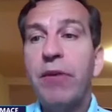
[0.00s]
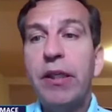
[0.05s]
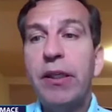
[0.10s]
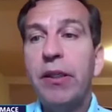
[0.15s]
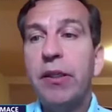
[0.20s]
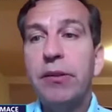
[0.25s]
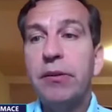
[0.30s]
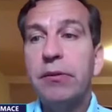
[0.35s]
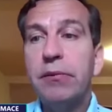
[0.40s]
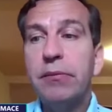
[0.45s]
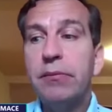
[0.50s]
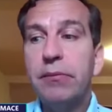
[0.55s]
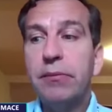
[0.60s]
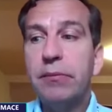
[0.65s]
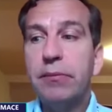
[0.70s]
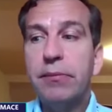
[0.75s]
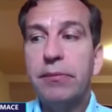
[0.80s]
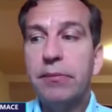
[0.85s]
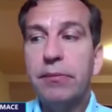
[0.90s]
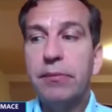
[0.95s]
I mean,
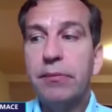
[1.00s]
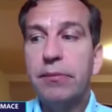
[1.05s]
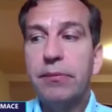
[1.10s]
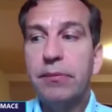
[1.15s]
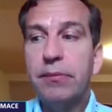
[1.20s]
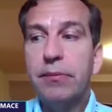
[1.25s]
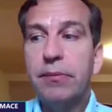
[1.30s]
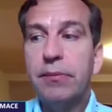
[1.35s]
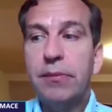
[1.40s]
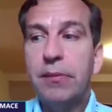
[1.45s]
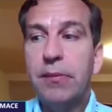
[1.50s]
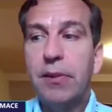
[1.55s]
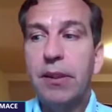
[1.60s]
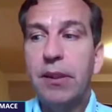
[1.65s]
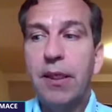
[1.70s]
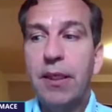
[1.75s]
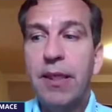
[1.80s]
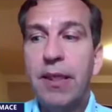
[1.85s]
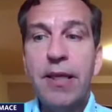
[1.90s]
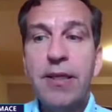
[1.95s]
um,
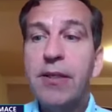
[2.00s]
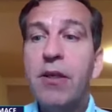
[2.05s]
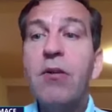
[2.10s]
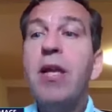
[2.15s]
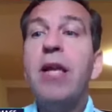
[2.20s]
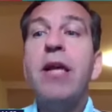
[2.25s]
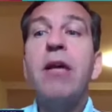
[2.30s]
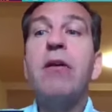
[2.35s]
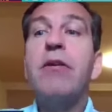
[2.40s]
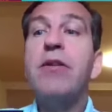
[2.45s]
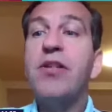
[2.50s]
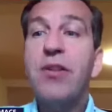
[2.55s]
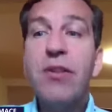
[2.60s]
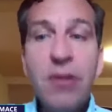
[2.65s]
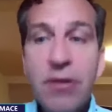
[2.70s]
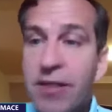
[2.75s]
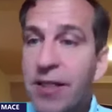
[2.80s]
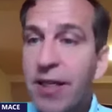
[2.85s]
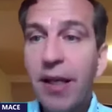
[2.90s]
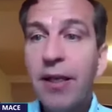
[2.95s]
there's only a
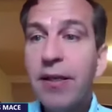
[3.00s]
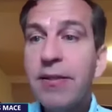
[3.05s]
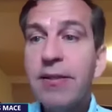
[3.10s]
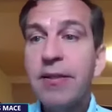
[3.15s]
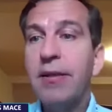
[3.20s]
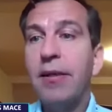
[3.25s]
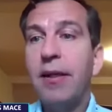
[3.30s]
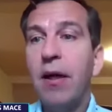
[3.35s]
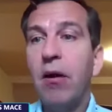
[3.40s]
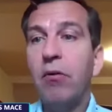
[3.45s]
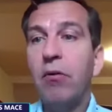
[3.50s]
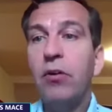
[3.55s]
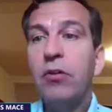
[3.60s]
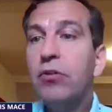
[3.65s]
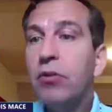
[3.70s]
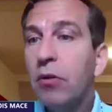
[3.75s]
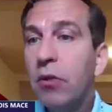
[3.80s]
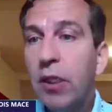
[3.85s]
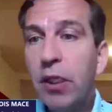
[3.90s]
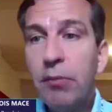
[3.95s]
certainty now,
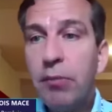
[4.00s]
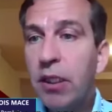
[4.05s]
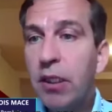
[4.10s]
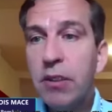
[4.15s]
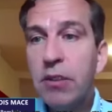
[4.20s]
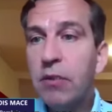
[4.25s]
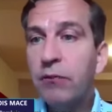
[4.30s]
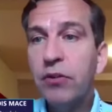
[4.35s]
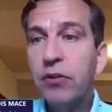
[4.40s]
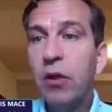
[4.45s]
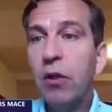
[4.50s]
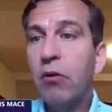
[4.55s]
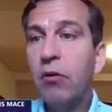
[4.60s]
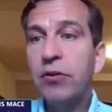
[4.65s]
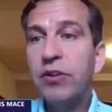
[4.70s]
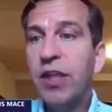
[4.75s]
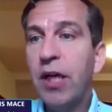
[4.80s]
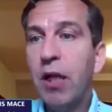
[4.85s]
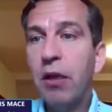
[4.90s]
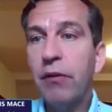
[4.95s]
not only because of the
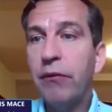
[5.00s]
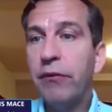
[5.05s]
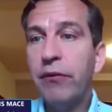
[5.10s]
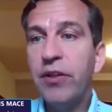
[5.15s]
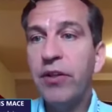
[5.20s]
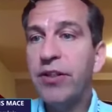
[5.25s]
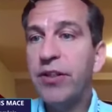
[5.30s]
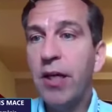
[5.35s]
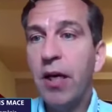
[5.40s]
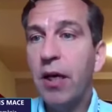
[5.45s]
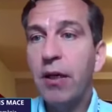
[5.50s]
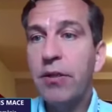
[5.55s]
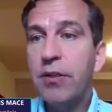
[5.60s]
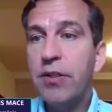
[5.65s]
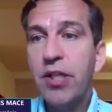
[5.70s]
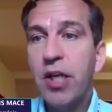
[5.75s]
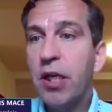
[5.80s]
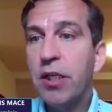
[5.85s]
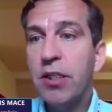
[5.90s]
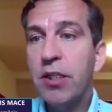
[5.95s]
lockdown. Things are
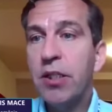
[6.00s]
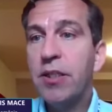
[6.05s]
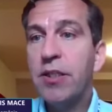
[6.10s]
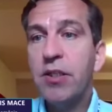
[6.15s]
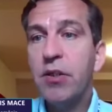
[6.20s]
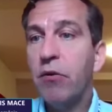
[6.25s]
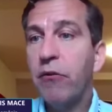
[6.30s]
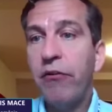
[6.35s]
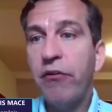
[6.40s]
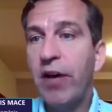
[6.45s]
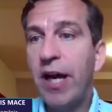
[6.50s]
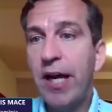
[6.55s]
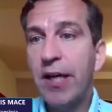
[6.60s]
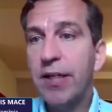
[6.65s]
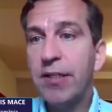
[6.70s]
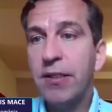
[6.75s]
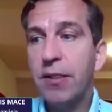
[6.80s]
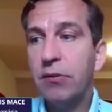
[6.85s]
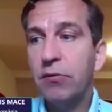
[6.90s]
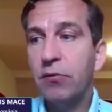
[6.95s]
changing so
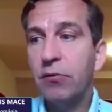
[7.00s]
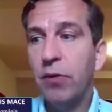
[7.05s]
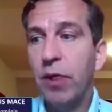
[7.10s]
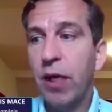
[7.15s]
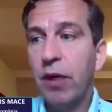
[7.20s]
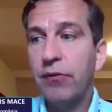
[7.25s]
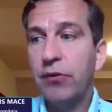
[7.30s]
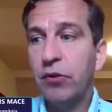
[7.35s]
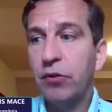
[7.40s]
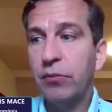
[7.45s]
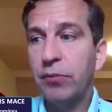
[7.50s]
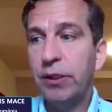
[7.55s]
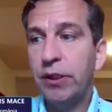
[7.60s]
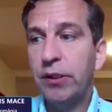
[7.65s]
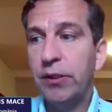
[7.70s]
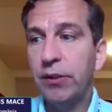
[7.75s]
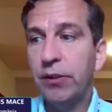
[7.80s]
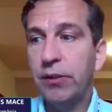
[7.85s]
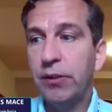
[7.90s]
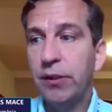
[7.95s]
fast that we have to be.